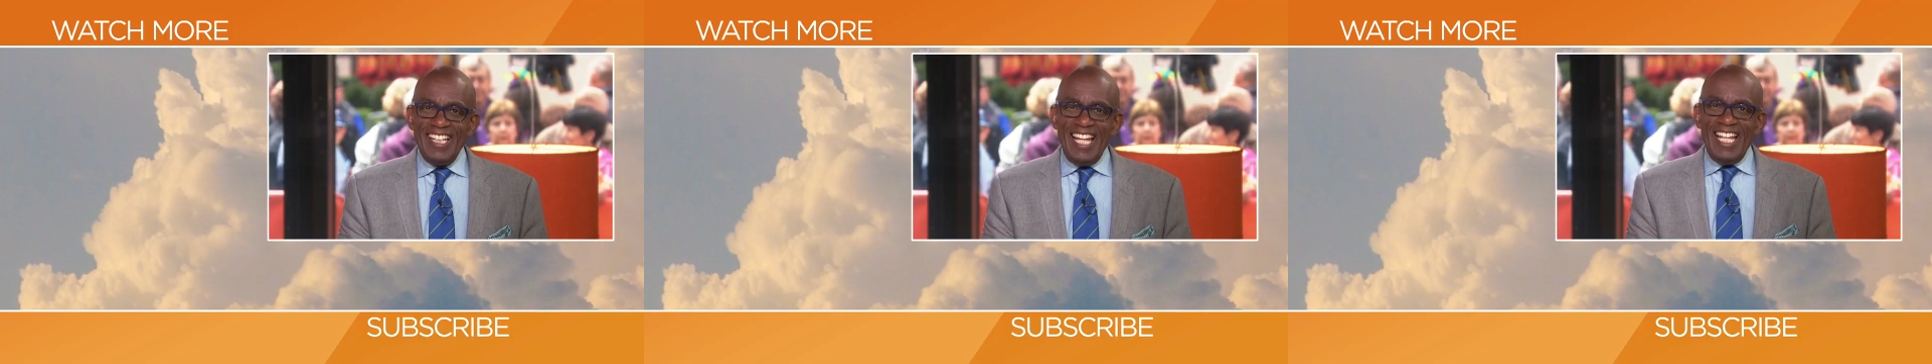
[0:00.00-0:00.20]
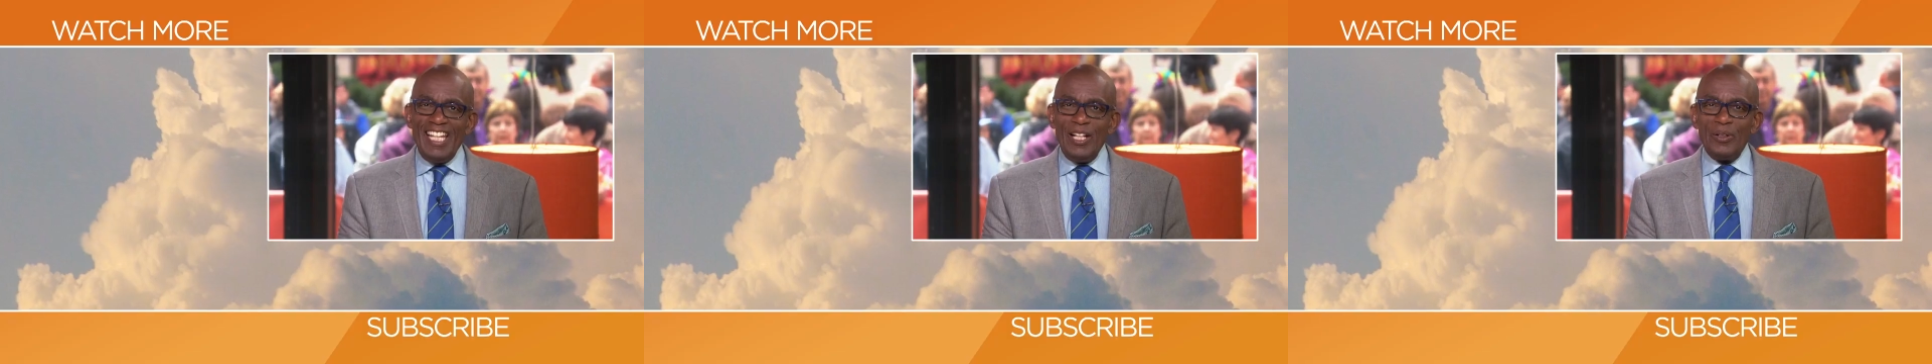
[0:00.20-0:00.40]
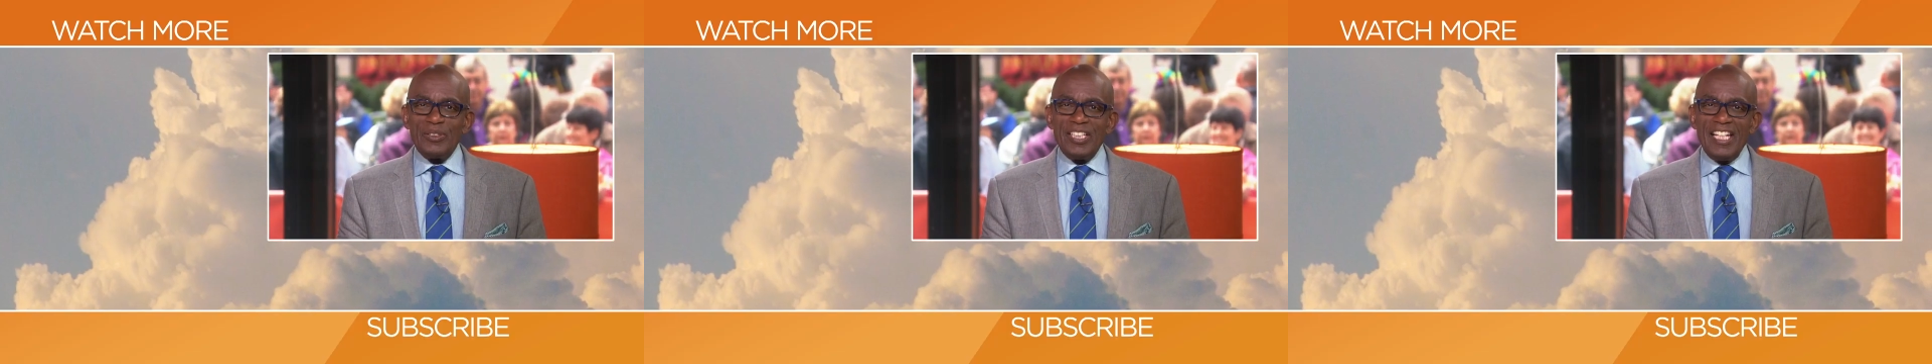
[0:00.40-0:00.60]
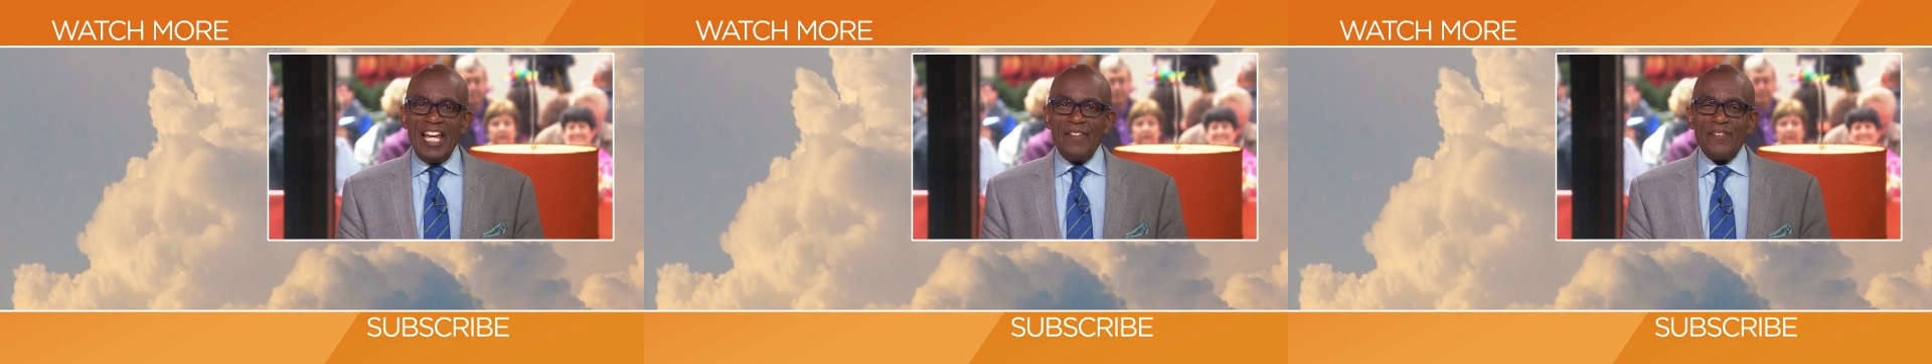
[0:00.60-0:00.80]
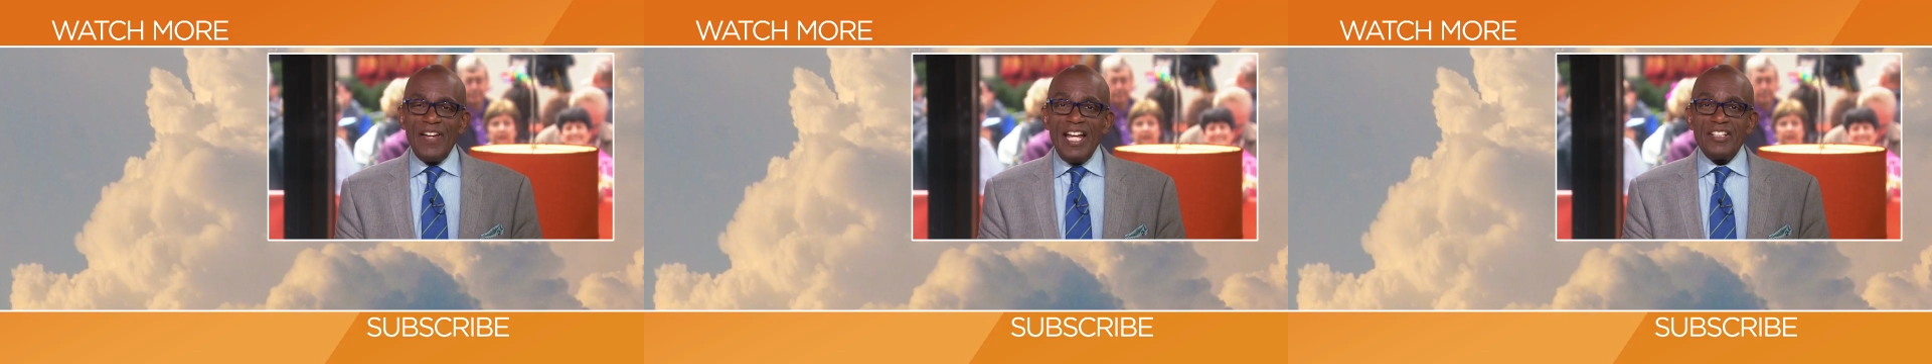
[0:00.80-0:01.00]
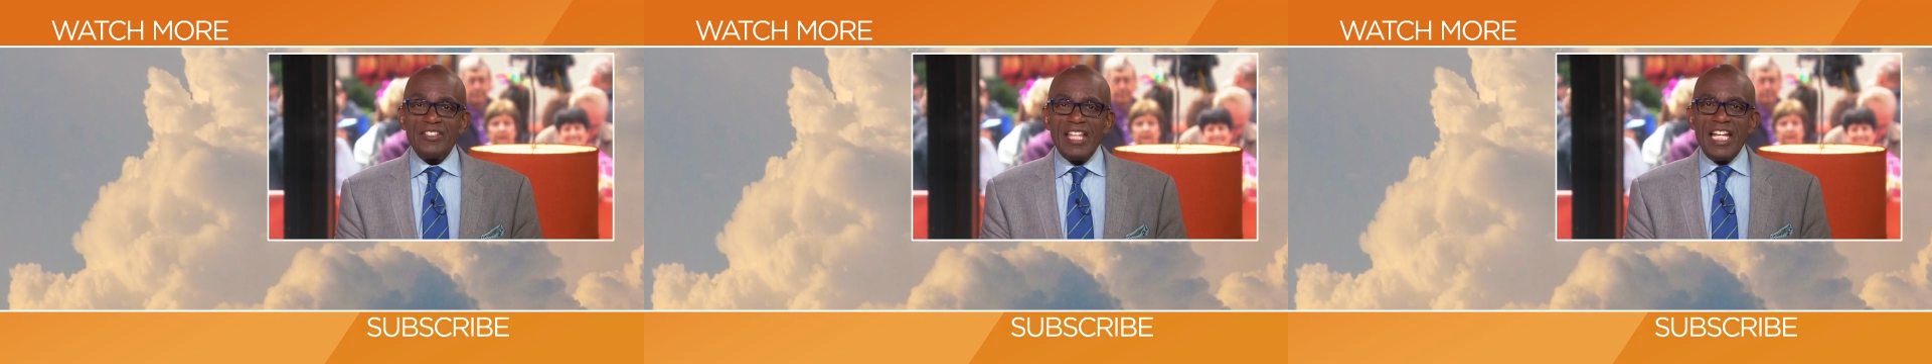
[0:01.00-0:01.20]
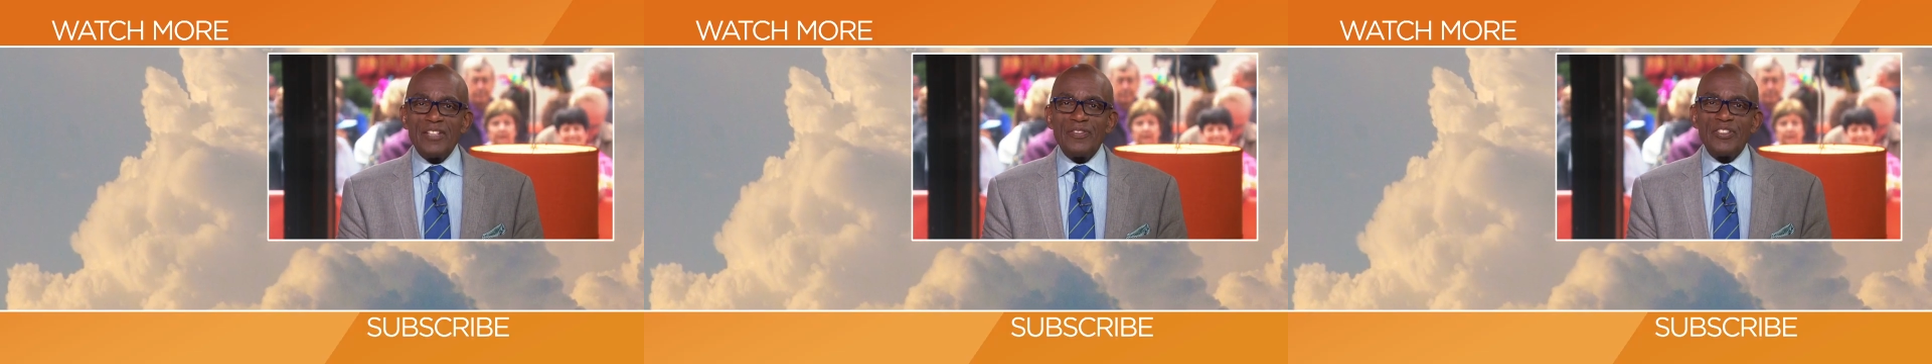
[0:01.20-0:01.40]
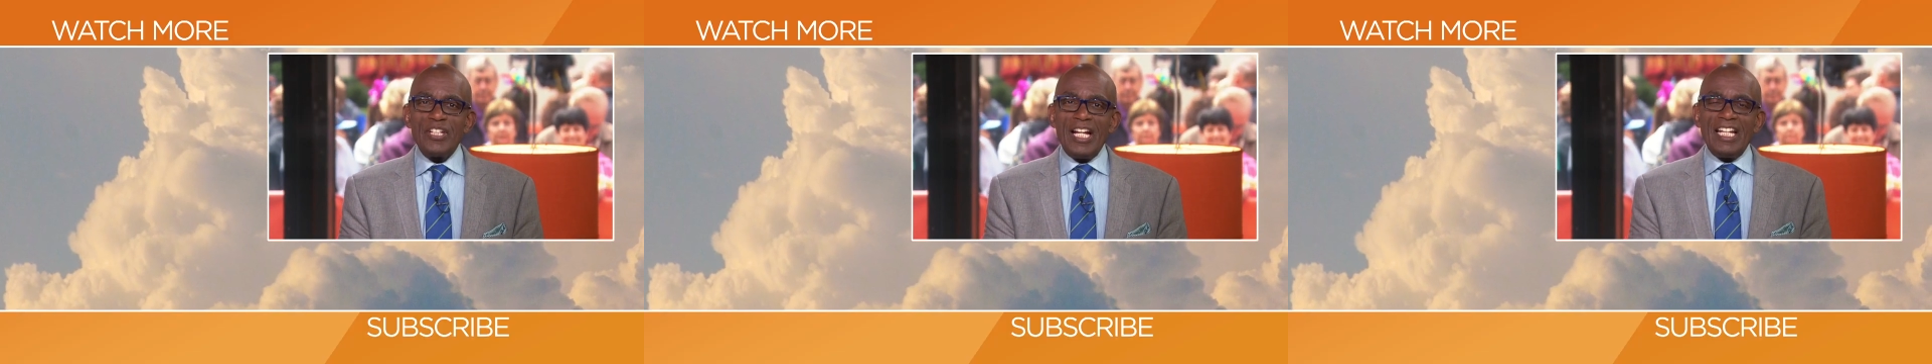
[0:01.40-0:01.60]
Hello, Today fans. Thanks for
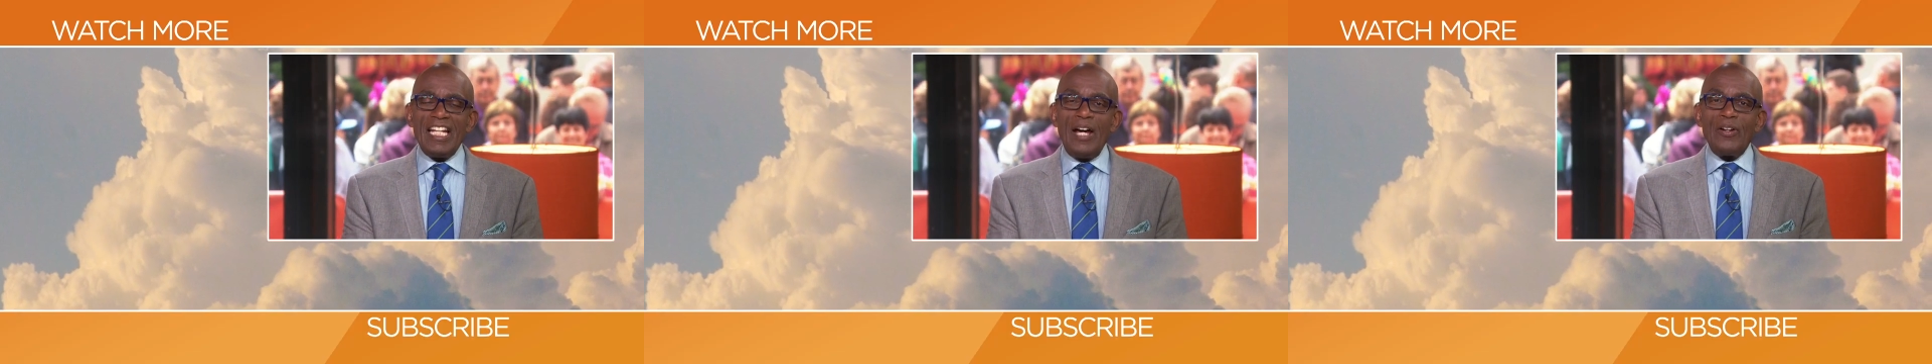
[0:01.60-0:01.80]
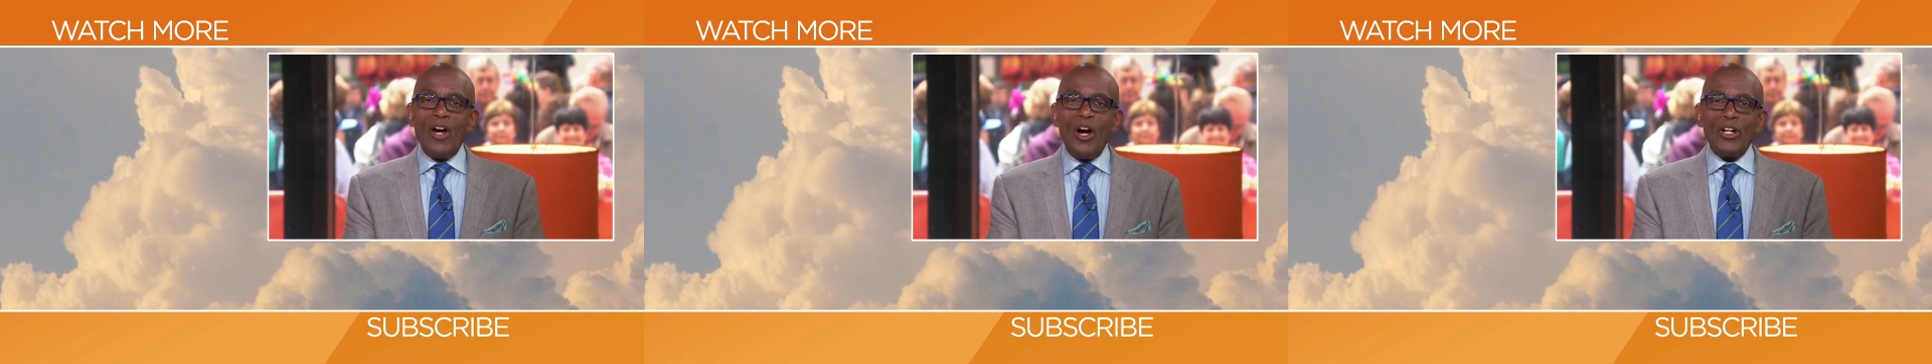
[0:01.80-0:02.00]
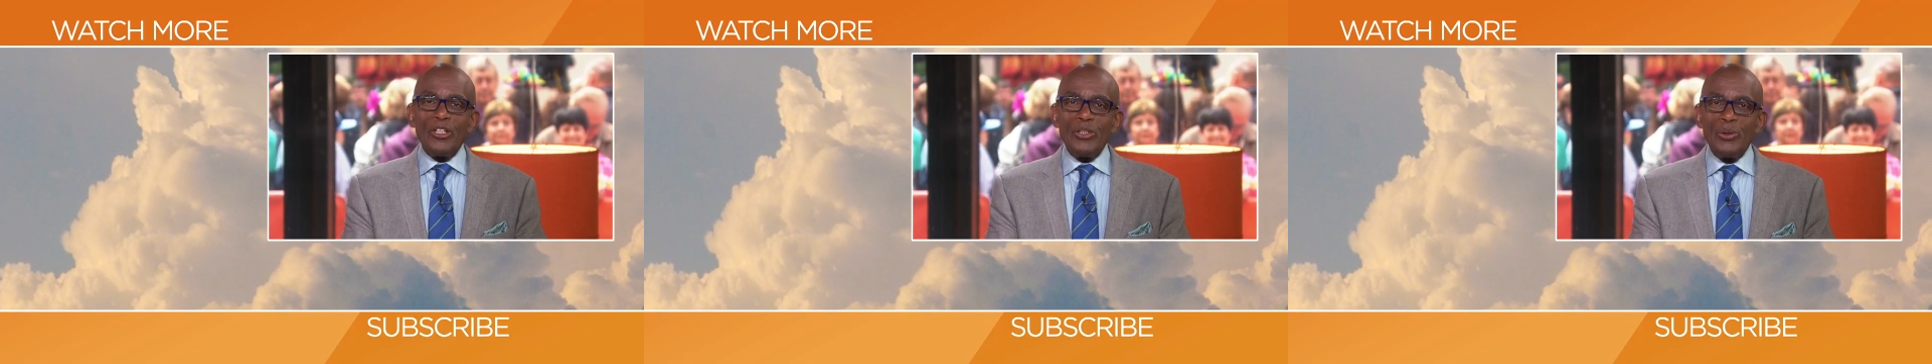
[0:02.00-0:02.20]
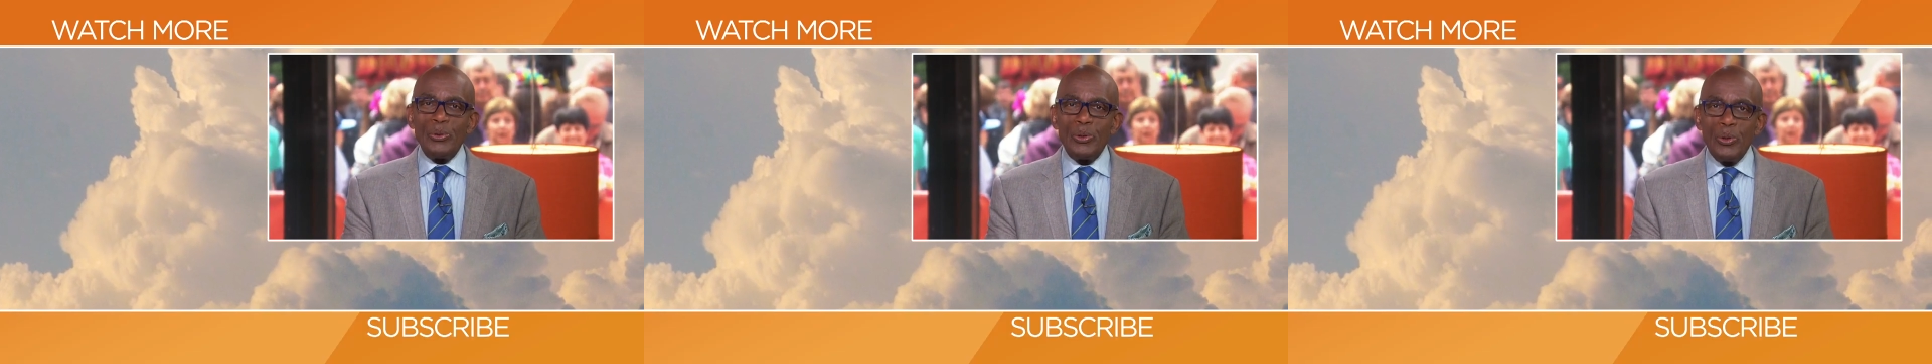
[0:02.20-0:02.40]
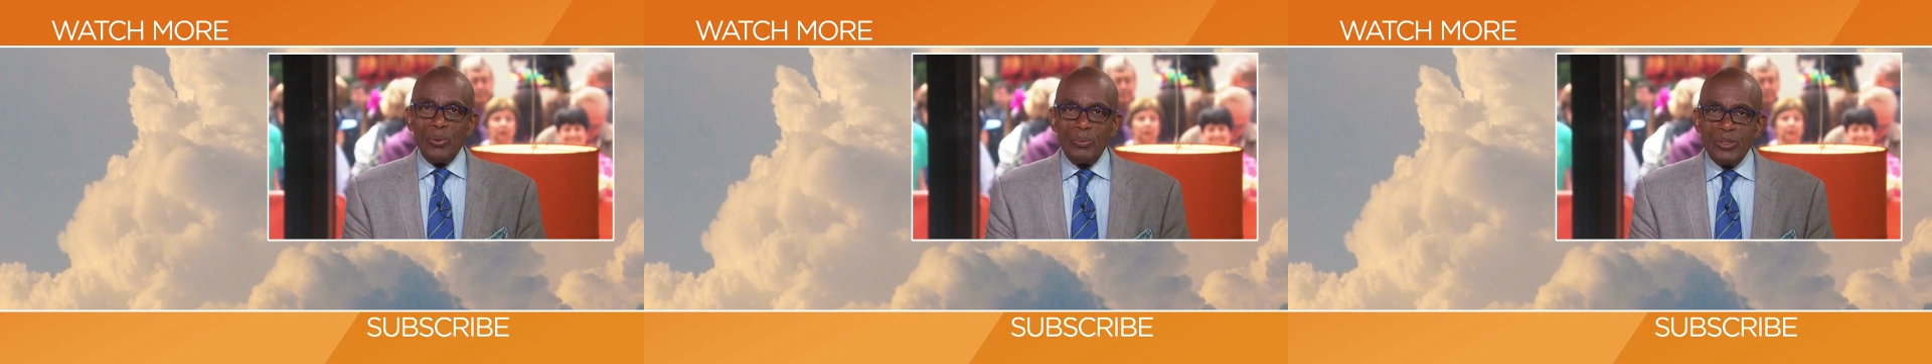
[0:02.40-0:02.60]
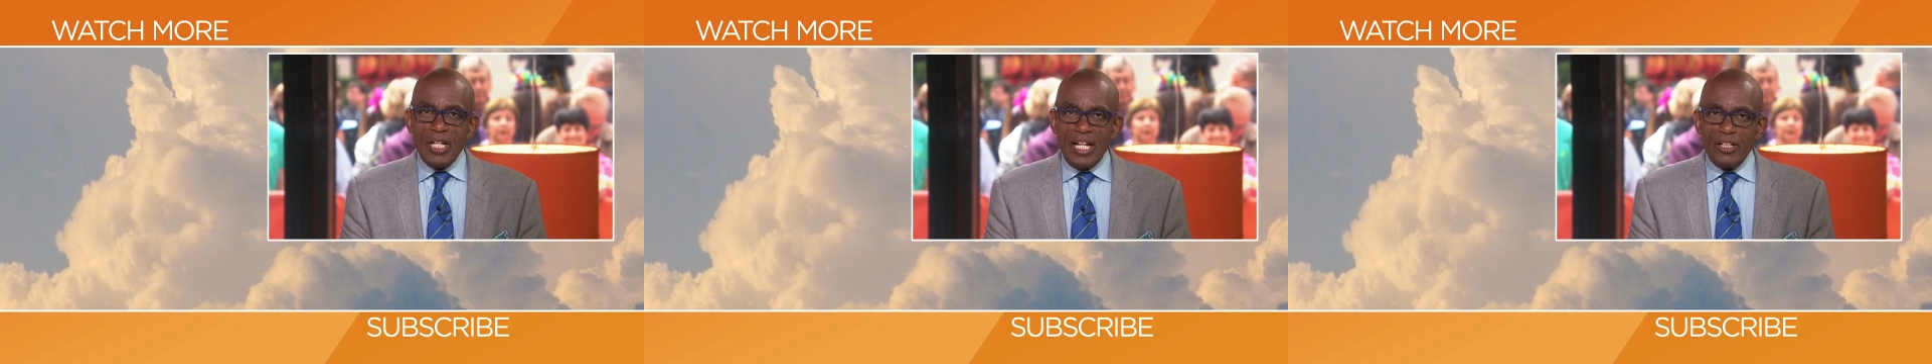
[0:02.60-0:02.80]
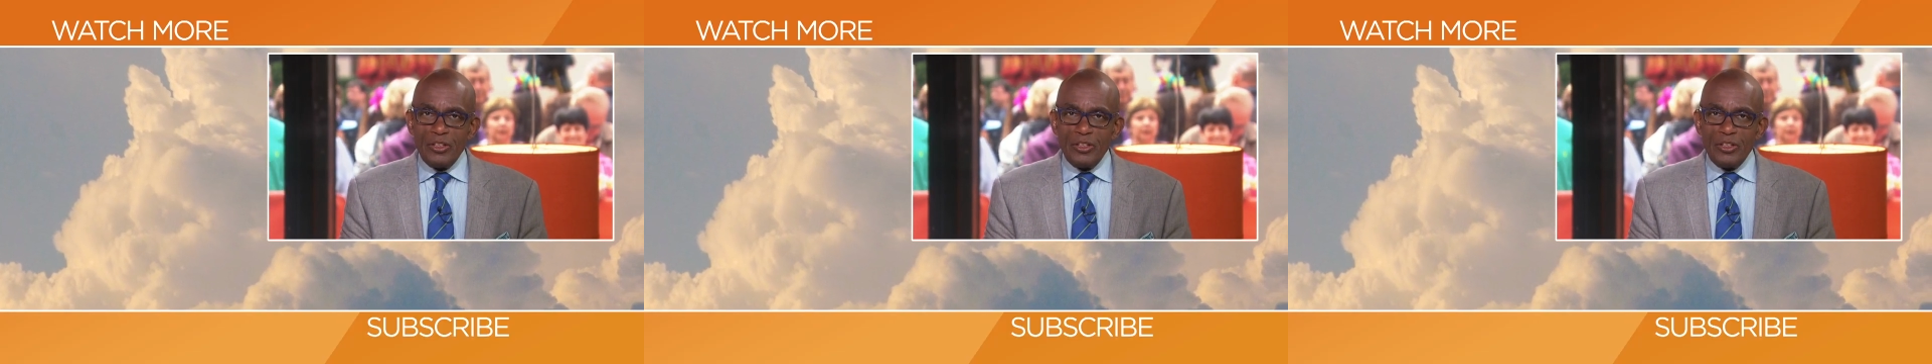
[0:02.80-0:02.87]
checking out our YouTube channel.